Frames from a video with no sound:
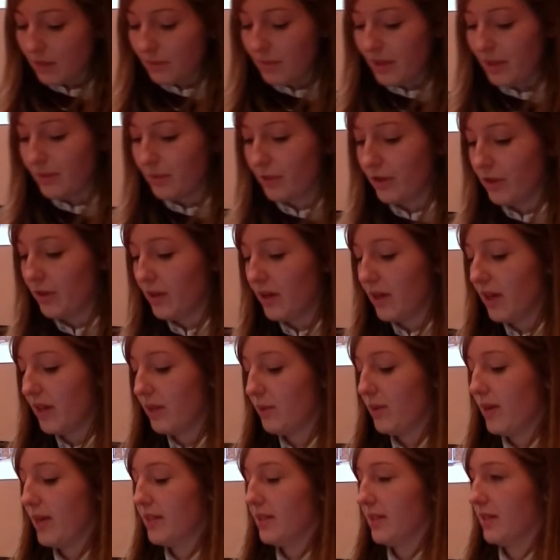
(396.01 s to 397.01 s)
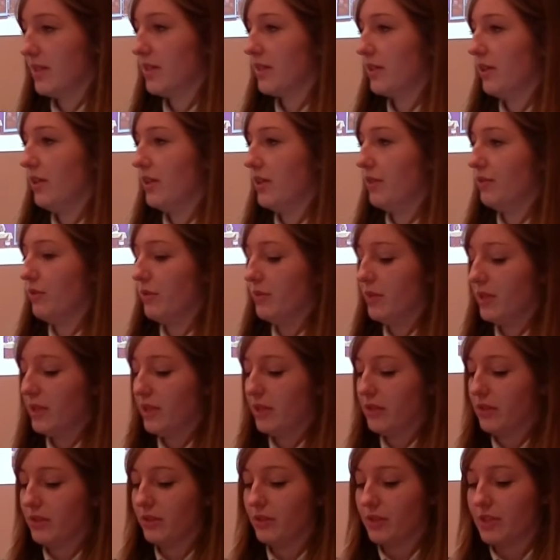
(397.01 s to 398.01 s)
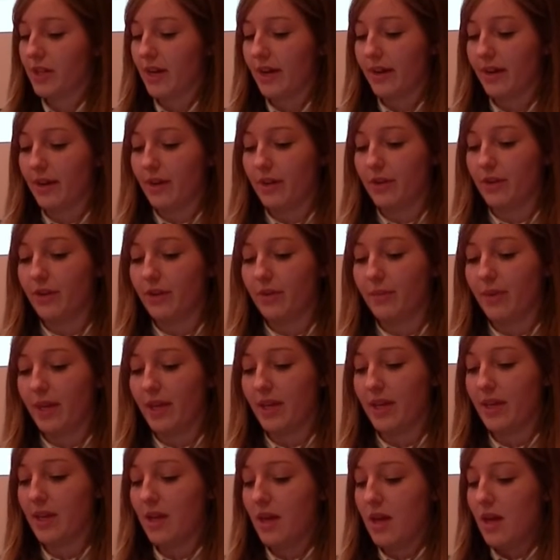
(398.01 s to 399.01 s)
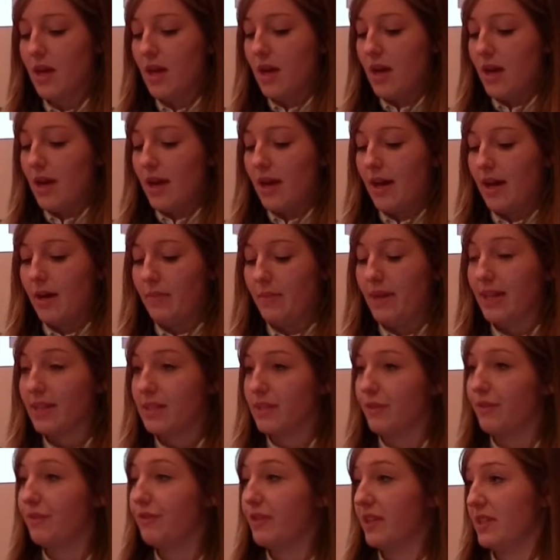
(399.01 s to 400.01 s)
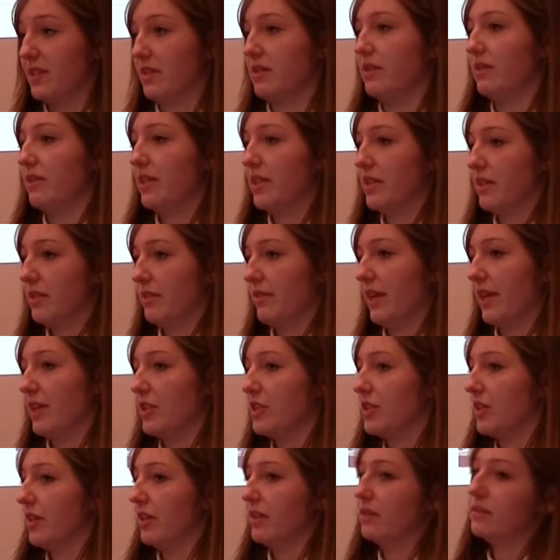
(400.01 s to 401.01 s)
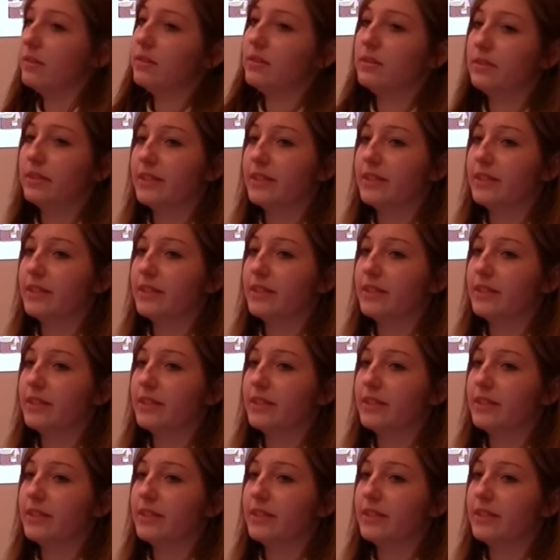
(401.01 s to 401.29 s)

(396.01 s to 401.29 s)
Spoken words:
People who are otherwise excluded from the digital sharing economy, it's a physical intervention.